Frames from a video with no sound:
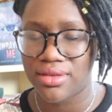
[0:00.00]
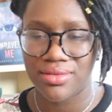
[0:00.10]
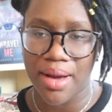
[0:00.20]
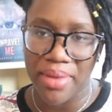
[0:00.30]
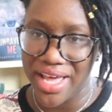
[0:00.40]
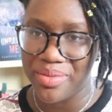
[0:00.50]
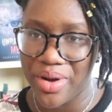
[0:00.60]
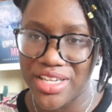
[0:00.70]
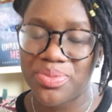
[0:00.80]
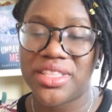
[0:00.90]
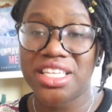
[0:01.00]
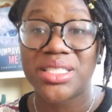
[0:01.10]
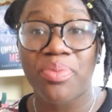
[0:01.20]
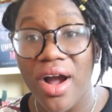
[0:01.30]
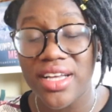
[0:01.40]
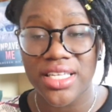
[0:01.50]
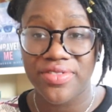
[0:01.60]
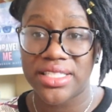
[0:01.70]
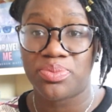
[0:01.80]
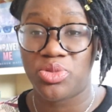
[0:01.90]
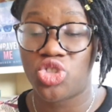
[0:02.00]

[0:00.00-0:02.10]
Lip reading: not body parts, but these parts of this